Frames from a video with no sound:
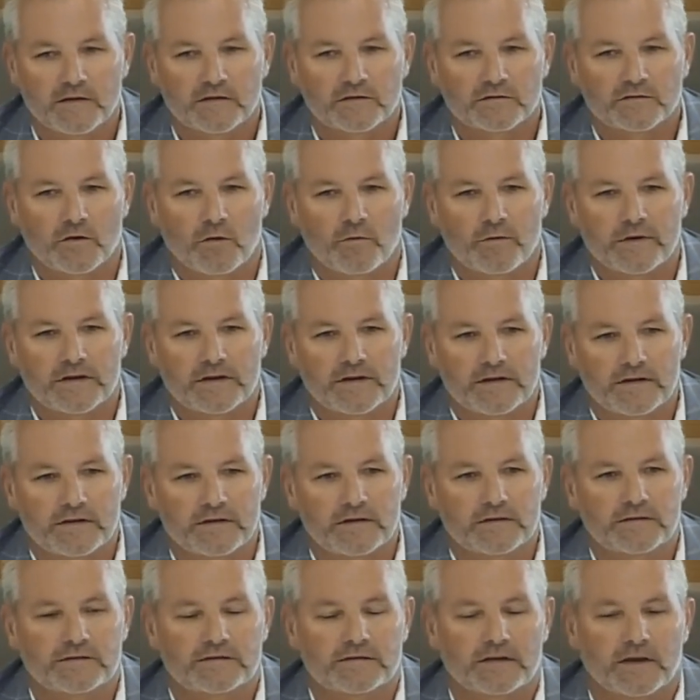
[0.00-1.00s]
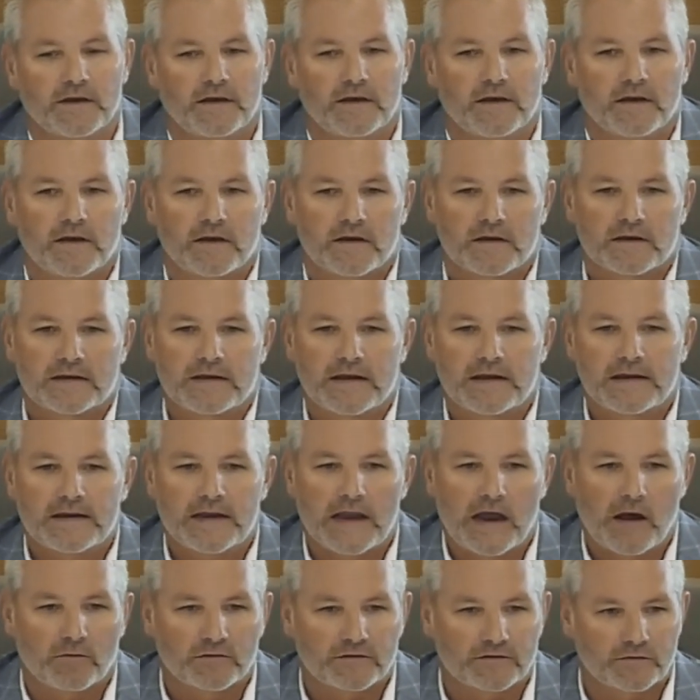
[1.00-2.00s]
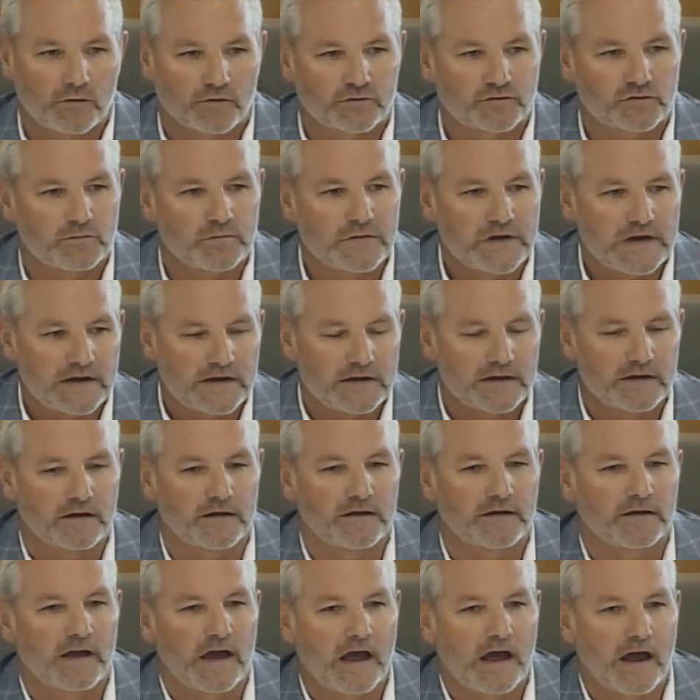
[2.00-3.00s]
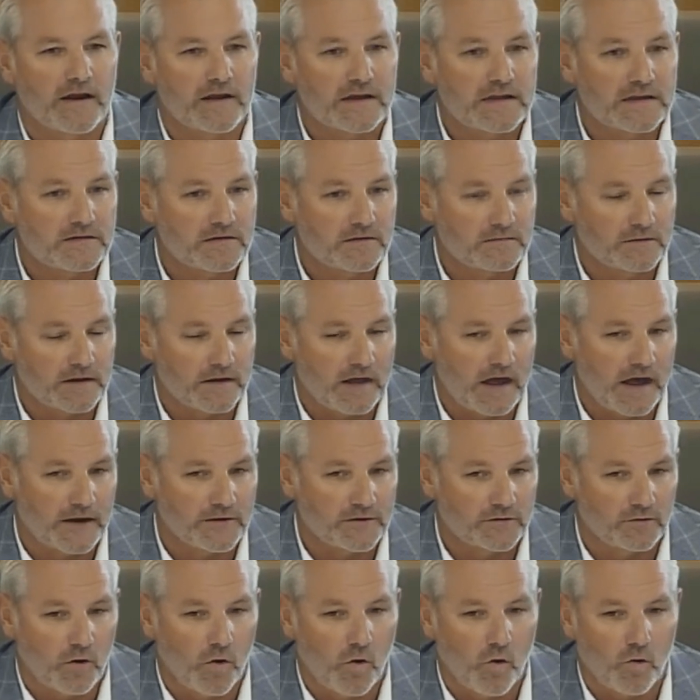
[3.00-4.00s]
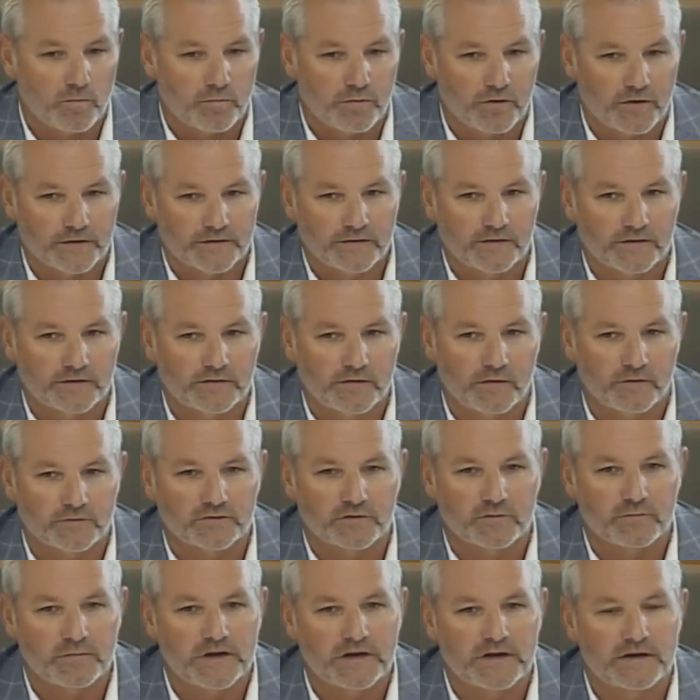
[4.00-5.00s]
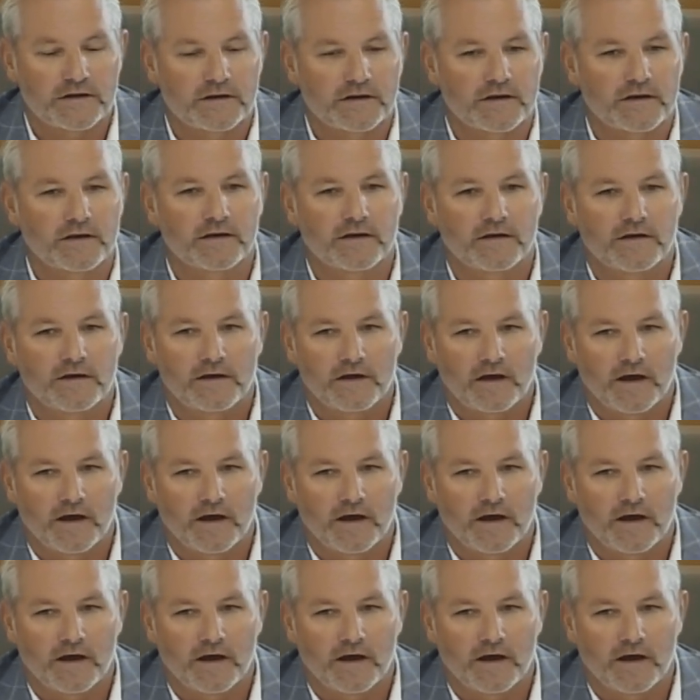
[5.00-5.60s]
So it is getting out social media, either on your own personal social media,